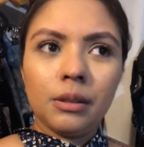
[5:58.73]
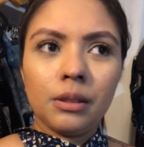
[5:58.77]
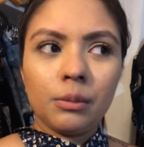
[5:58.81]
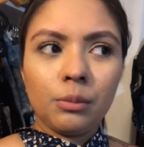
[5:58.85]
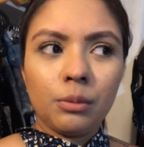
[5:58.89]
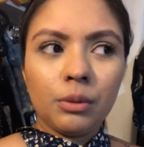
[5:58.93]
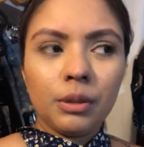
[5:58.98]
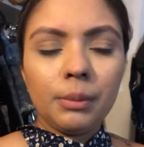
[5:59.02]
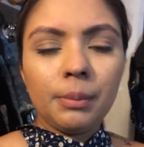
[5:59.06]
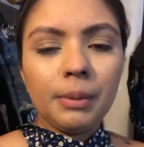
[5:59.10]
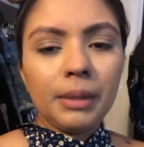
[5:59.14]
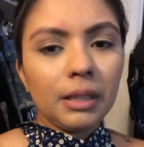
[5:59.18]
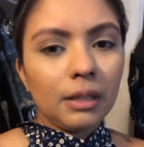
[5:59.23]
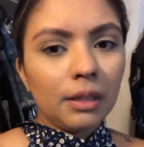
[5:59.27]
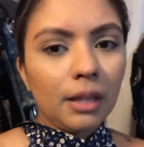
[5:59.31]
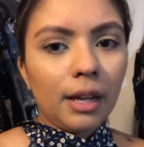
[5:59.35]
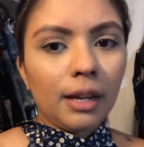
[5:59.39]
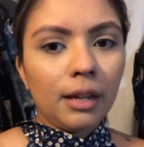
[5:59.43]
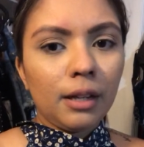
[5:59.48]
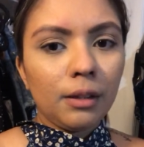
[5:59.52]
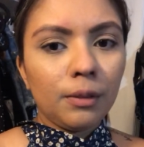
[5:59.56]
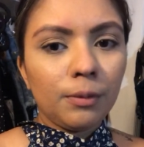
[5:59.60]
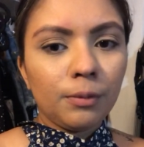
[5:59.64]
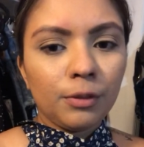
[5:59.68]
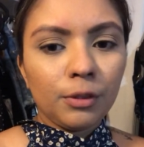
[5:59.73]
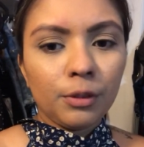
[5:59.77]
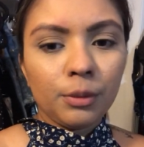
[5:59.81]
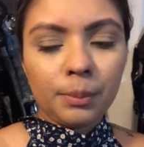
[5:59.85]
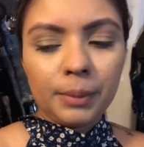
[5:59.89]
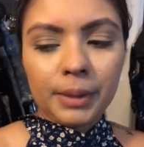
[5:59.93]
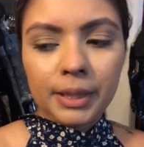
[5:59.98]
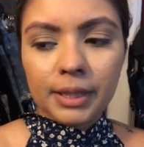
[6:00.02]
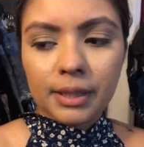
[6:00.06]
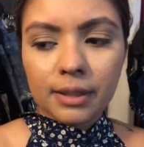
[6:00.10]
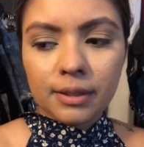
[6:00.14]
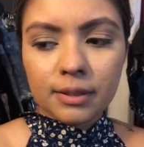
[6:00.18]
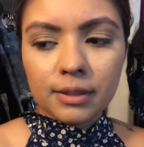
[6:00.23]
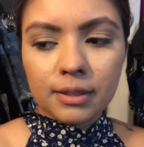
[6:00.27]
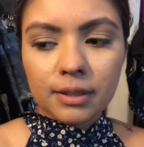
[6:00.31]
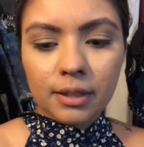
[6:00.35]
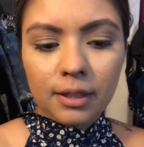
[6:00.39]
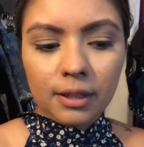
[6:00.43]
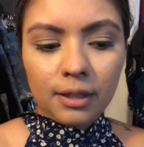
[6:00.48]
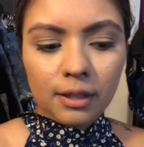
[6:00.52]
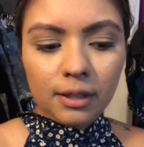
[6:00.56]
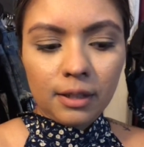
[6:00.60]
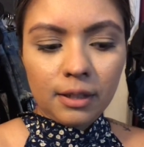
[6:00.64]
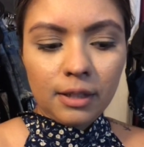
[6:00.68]
would be a lot helpful, because
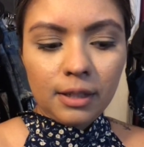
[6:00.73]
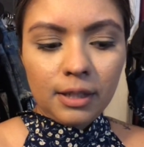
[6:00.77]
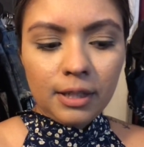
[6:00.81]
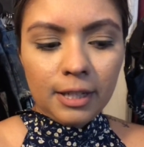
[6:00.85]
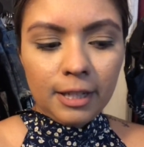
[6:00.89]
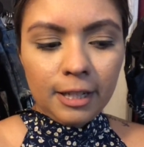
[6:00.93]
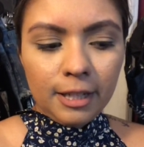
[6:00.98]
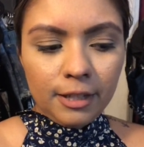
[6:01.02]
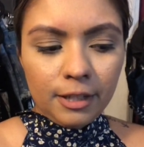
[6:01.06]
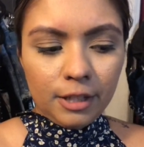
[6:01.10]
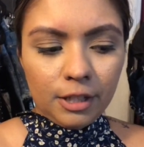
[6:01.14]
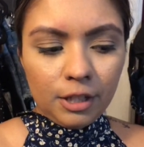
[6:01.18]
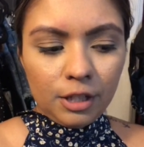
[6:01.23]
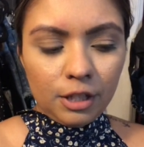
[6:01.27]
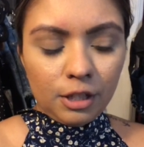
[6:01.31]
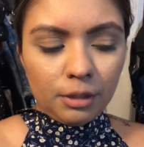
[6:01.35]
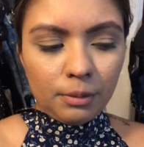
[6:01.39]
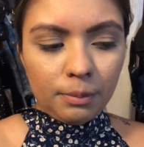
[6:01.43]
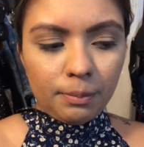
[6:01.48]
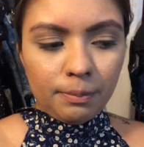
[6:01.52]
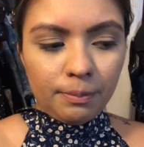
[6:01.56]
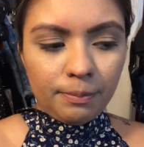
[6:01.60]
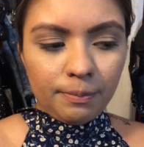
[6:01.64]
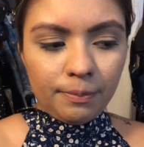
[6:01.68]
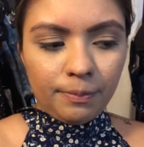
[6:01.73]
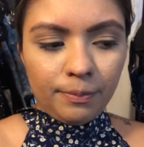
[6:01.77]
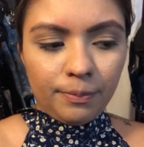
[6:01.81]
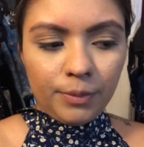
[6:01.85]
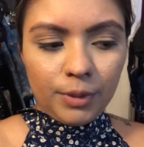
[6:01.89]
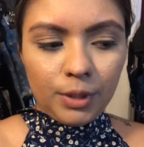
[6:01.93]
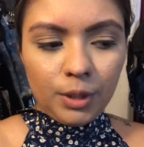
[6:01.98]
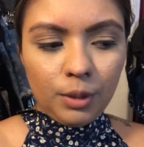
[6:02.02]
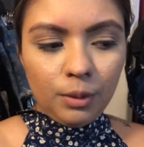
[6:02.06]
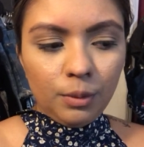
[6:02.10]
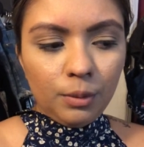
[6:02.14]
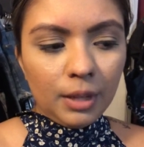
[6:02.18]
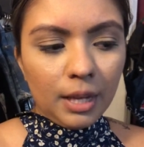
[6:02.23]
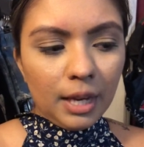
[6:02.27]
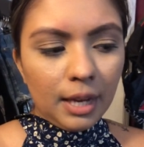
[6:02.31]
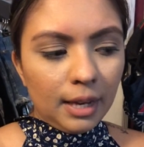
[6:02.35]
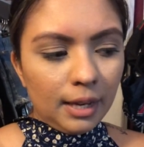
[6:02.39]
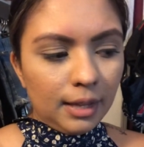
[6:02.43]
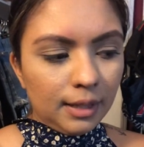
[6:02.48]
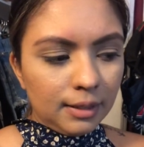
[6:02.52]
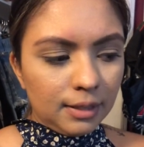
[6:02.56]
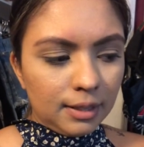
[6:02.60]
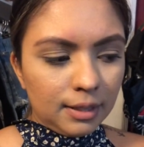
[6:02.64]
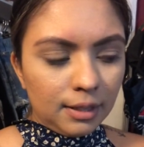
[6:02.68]
you
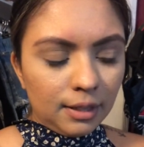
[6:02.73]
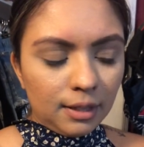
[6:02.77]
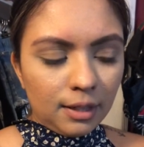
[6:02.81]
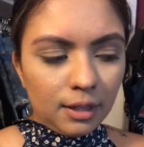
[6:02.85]
can't